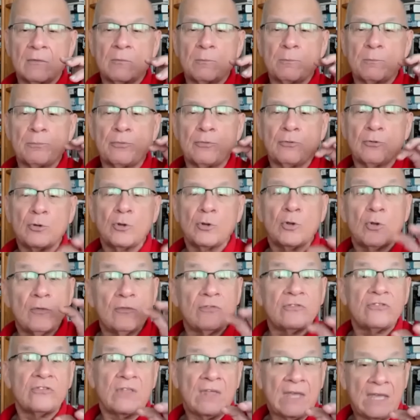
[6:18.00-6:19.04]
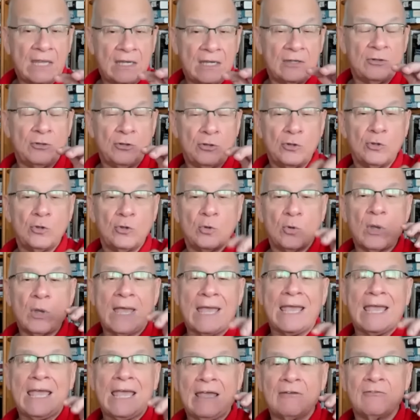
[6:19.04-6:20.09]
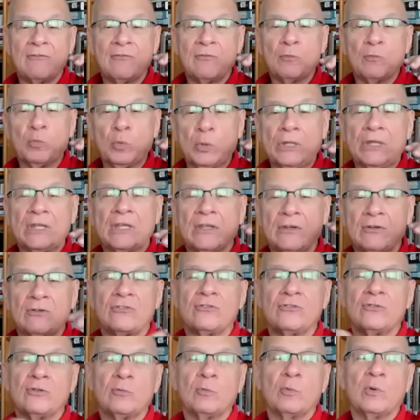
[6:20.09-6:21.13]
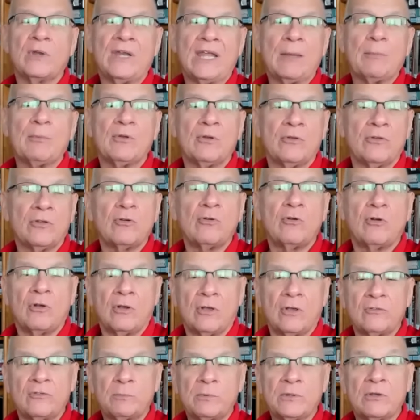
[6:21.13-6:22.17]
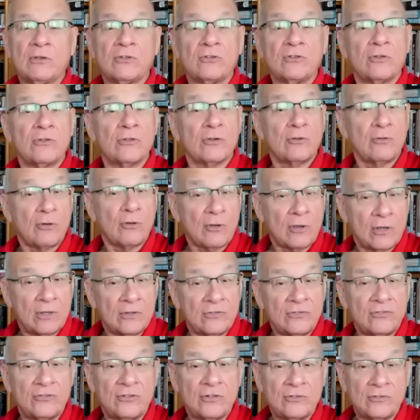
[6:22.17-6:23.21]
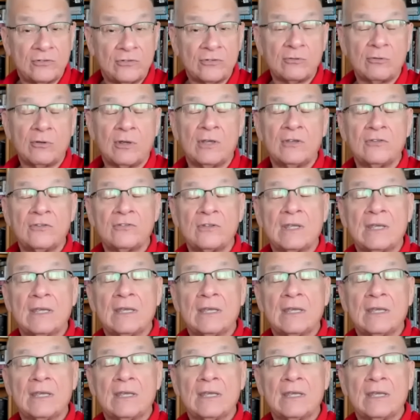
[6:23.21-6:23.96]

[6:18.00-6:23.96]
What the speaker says: proves that you have really understood what happened on the cross. Because on the cross, Jesus Christ